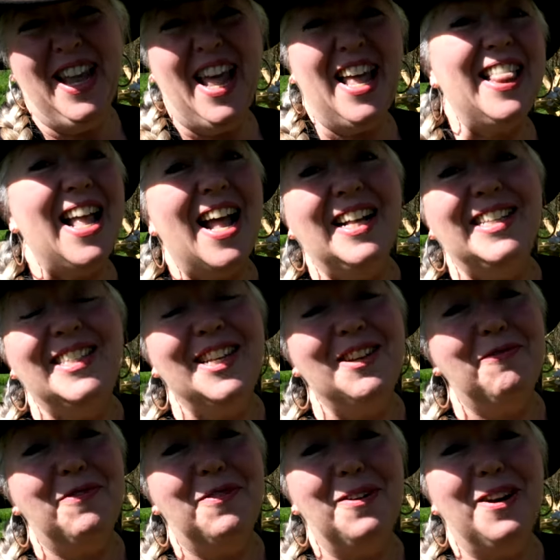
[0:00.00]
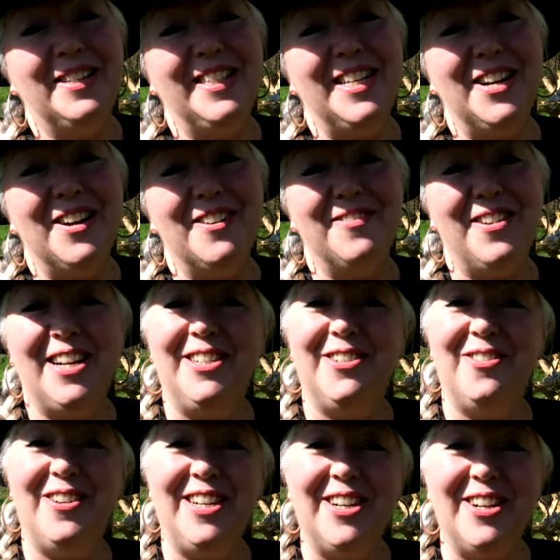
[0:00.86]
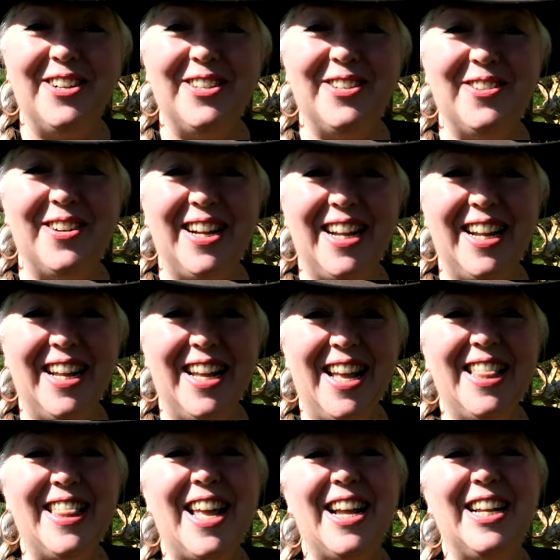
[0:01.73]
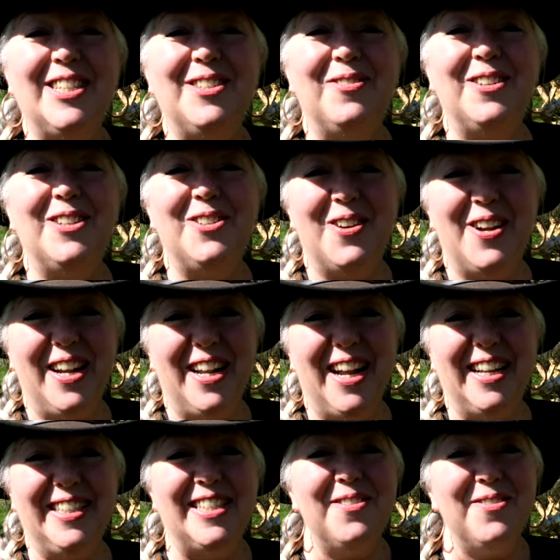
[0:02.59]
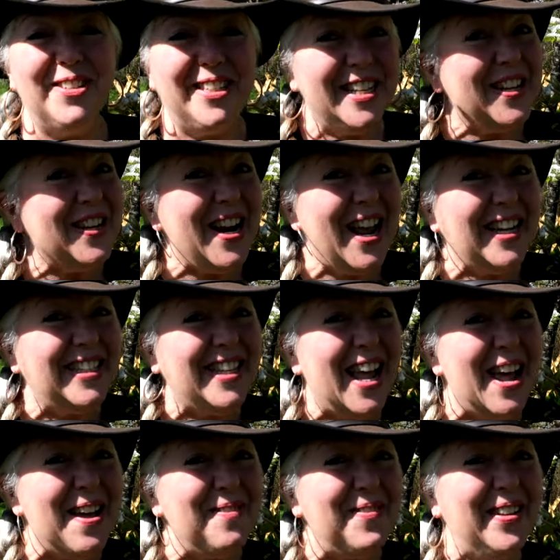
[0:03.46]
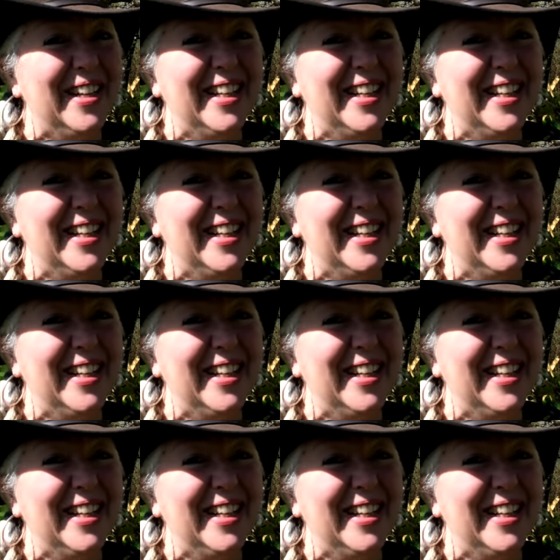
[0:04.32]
And that's it for us here at Raintree Nursery. Thanks for joining us, and we'll see you next time.